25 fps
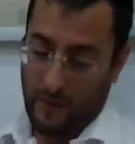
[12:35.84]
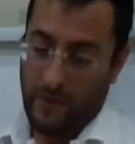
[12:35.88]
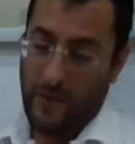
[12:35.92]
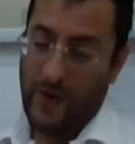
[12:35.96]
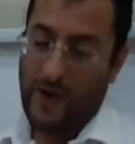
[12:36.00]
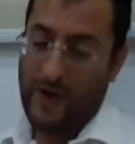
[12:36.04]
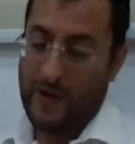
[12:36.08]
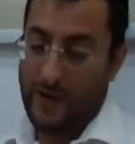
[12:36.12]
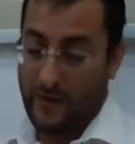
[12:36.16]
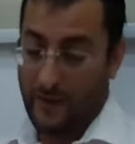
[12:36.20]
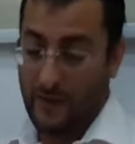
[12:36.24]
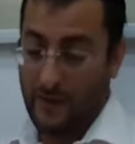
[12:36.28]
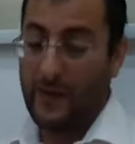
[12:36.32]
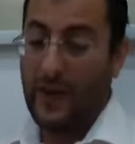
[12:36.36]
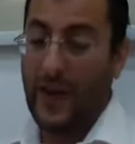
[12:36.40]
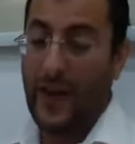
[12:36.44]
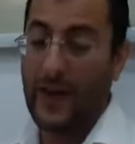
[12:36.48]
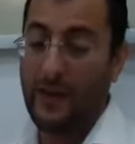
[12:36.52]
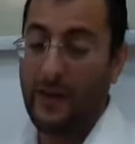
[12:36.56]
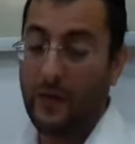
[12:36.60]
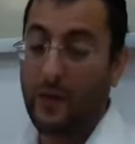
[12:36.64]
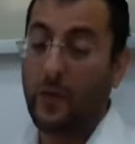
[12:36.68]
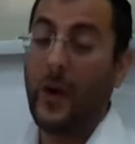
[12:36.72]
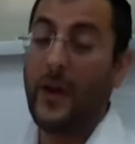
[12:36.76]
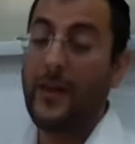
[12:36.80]
Whereas the
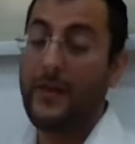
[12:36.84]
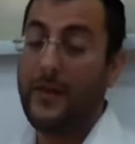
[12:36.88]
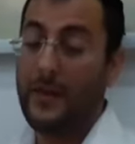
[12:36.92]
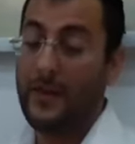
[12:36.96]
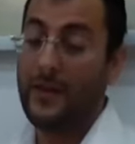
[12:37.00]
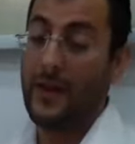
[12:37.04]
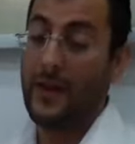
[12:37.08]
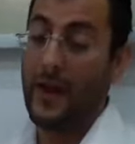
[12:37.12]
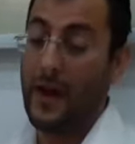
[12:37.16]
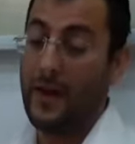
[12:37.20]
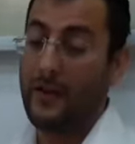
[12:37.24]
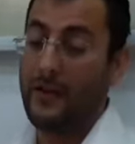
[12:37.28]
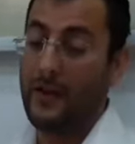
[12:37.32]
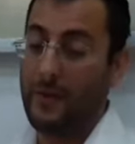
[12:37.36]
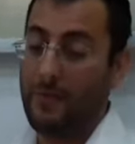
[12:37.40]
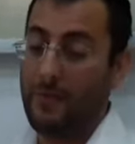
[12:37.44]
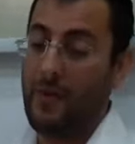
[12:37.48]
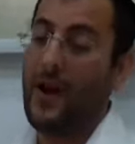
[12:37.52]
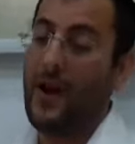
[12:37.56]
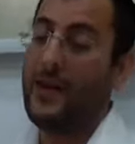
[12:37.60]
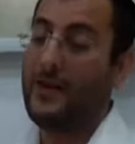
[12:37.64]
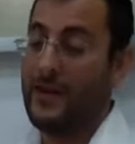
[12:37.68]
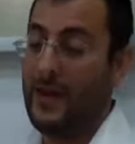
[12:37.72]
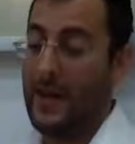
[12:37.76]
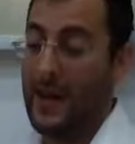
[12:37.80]
10, 20, 30
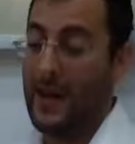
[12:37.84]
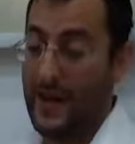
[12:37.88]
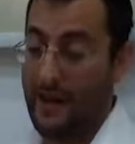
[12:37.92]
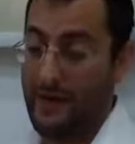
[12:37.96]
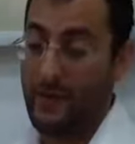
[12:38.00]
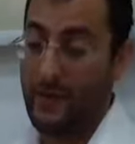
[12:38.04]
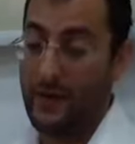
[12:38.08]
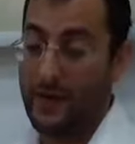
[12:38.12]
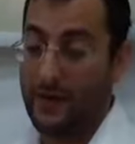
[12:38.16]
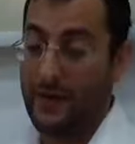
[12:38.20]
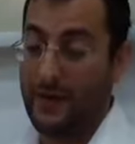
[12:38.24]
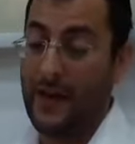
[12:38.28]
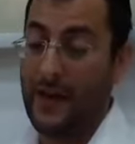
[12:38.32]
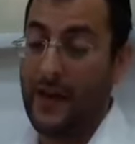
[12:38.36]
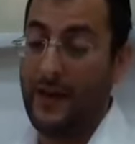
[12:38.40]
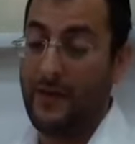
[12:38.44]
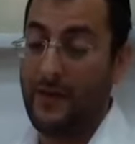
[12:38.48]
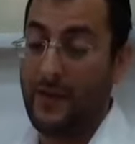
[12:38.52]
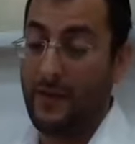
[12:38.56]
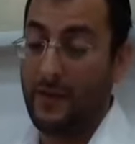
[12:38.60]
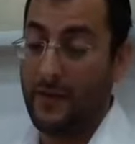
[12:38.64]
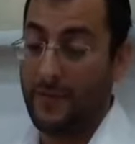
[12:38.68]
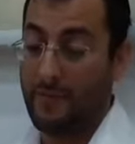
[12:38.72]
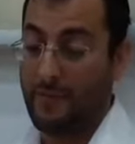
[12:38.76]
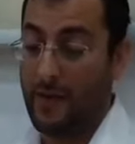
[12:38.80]
brisa, everyone's chayiv.
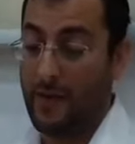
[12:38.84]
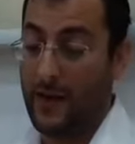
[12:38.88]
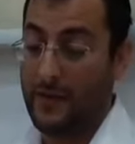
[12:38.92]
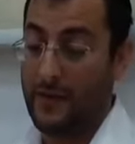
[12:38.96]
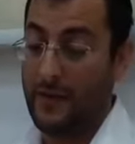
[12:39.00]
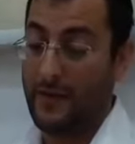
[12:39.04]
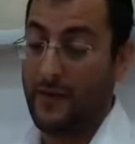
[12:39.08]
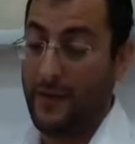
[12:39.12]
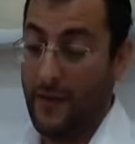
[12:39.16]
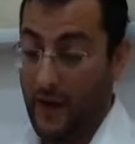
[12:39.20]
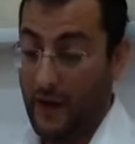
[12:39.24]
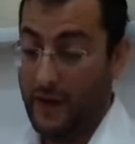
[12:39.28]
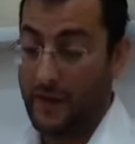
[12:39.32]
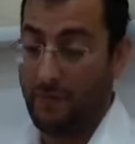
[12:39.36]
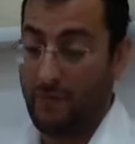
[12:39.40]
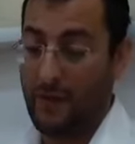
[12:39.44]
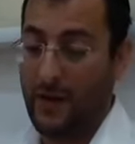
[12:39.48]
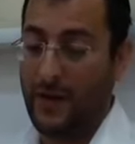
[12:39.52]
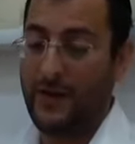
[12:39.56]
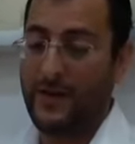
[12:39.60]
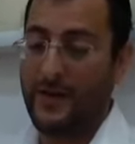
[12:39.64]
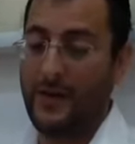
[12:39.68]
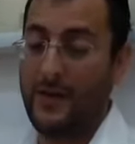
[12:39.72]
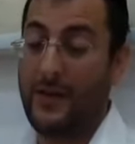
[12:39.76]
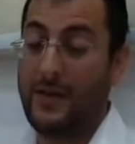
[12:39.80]
That was Brise the first
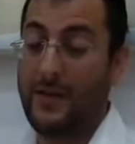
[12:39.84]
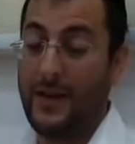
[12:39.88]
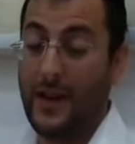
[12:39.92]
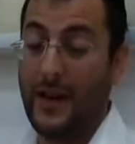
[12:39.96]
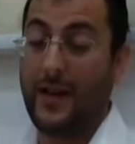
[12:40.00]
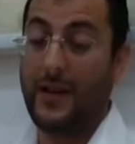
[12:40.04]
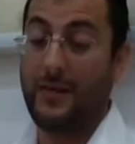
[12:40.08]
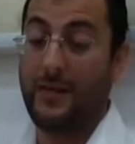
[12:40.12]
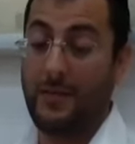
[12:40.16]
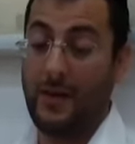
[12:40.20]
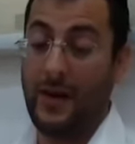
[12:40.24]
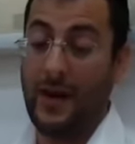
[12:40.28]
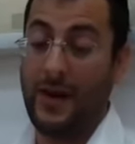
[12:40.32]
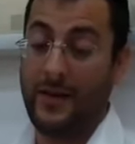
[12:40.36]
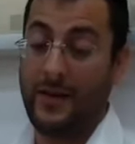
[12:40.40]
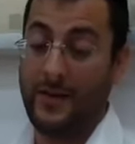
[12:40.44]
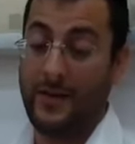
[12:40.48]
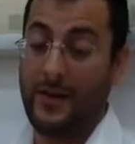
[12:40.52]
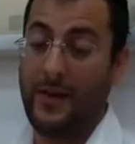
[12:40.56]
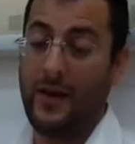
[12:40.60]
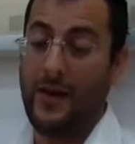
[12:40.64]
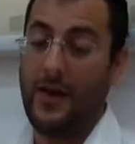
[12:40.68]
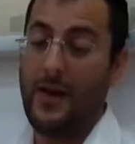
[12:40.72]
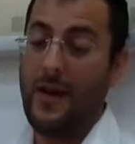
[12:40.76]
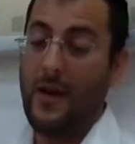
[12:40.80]
Brise and the second Brise,
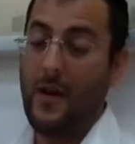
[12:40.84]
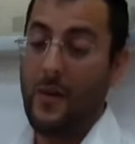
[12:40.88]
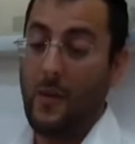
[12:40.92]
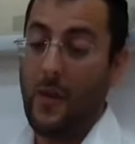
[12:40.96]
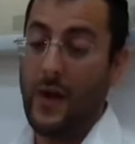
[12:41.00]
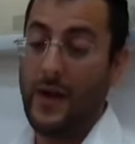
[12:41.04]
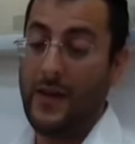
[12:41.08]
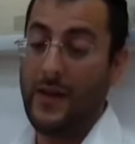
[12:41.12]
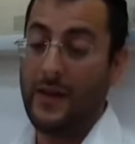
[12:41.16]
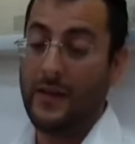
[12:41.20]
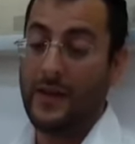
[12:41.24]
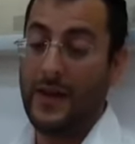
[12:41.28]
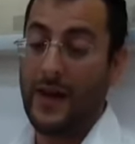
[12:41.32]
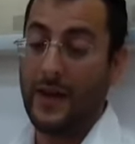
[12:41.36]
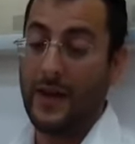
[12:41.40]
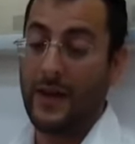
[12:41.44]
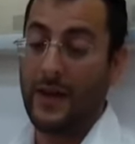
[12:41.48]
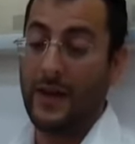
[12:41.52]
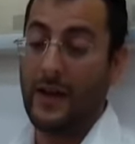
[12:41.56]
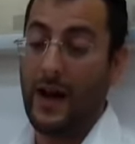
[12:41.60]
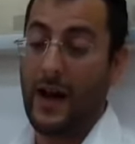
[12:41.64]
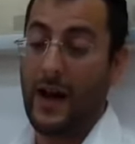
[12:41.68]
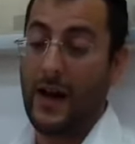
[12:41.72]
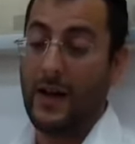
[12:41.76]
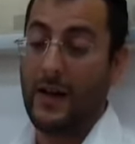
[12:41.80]
where the
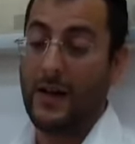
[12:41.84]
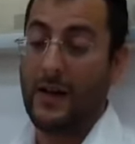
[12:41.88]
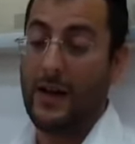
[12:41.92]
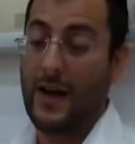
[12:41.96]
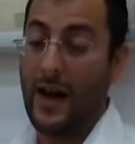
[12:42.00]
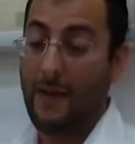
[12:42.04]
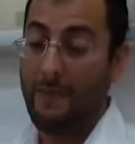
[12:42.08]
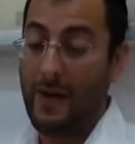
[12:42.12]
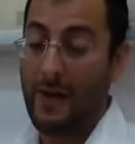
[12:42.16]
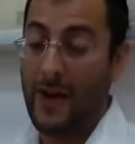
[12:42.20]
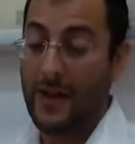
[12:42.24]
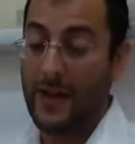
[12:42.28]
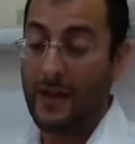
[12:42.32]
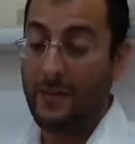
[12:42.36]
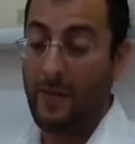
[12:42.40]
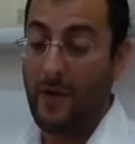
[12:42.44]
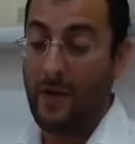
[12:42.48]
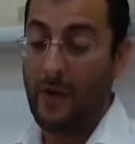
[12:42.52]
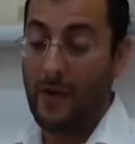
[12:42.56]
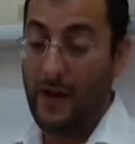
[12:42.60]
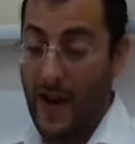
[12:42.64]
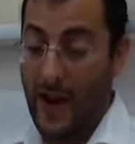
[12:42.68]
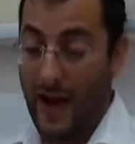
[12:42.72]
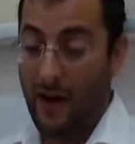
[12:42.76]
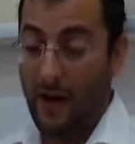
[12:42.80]
second guy made the
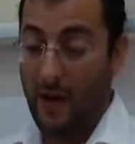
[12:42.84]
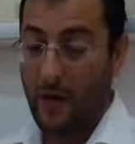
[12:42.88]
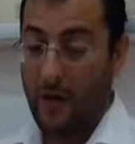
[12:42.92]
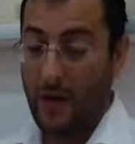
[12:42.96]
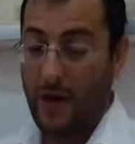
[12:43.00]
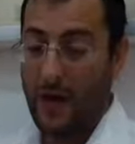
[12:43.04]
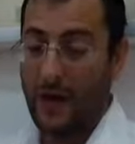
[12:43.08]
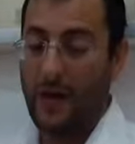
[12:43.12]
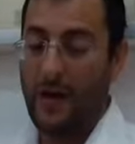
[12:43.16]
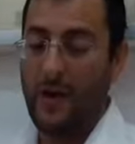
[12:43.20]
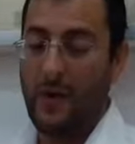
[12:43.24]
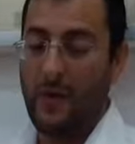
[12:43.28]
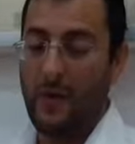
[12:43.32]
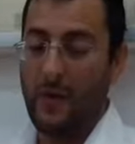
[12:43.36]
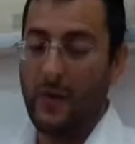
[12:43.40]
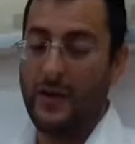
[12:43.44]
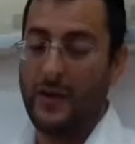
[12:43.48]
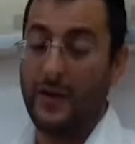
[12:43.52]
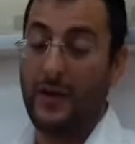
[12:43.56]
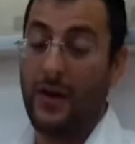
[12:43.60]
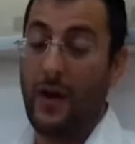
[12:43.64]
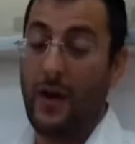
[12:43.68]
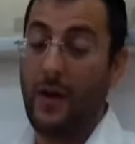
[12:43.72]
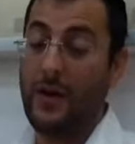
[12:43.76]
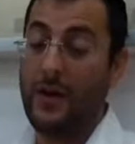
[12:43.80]
bar narrower. We
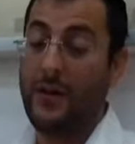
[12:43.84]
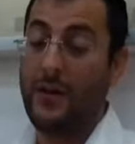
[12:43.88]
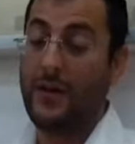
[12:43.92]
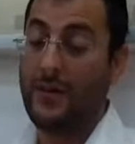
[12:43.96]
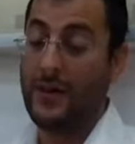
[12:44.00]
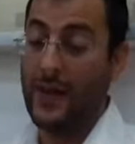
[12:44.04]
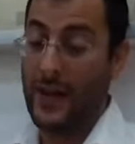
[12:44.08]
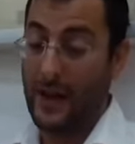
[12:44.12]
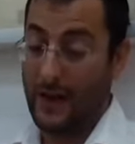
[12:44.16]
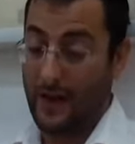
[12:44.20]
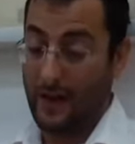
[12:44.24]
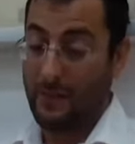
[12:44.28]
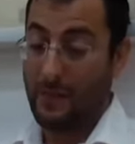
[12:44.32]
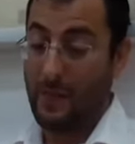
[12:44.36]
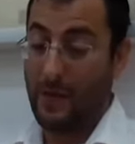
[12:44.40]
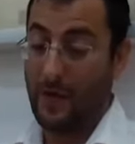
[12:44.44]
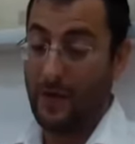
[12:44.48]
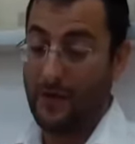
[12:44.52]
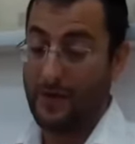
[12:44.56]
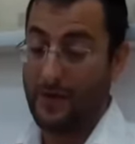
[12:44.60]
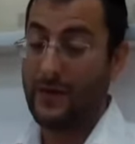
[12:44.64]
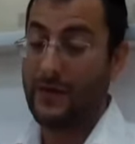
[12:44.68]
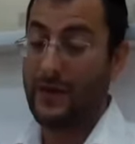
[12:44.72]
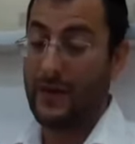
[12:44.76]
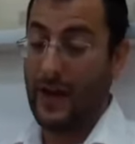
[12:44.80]
said that only the second
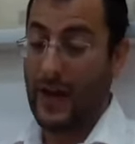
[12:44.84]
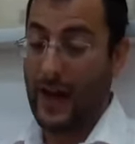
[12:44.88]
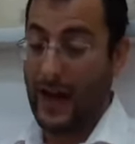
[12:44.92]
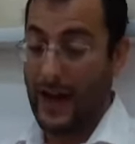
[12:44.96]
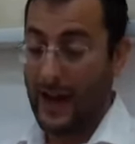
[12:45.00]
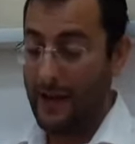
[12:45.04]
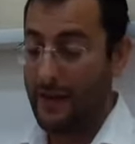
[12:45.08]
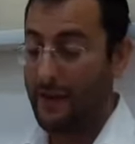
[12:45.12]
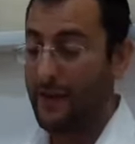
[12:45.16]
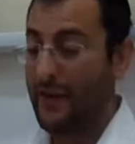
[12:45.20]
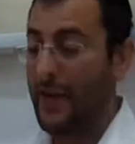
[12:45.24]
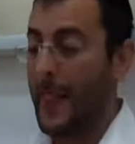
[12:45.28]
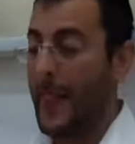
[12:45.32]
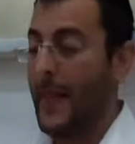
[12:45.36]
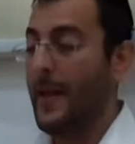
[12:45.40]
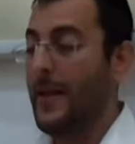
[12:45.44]
person is chayiv.